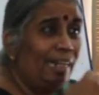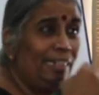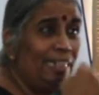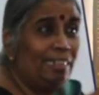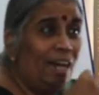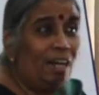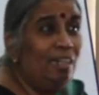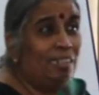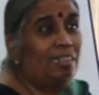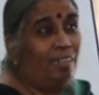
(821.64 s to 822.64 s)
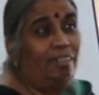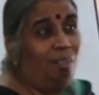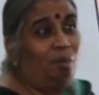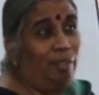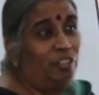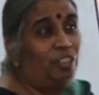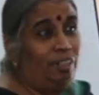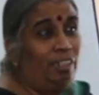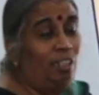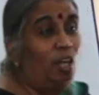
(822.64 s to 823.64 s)
These are the central
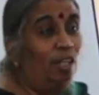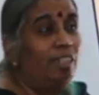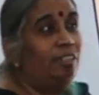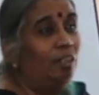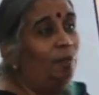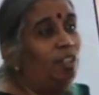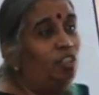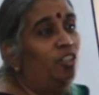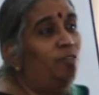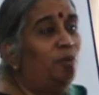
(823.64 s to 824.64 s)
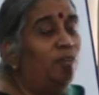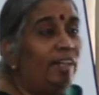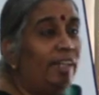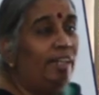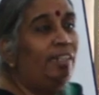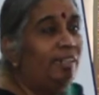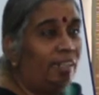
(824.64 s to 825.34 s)
questions. It's not just a question of providing the